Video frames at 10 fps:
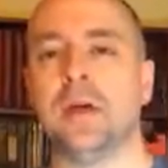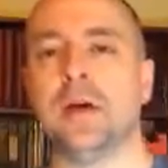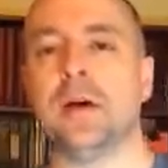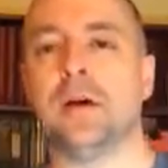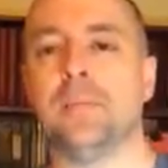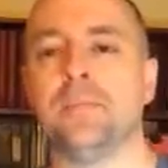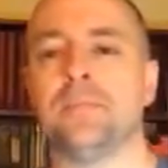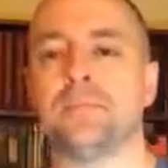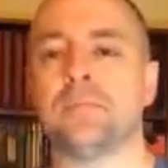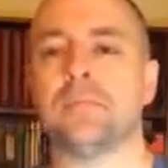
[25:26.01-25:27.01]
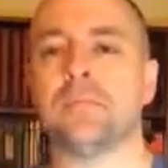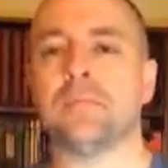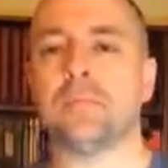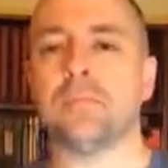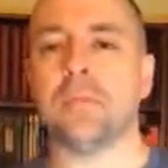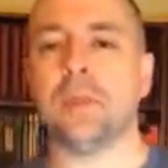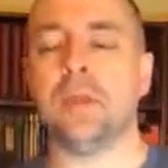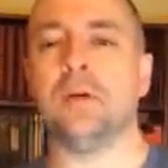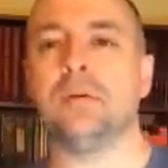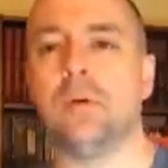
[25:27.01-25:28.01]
You know,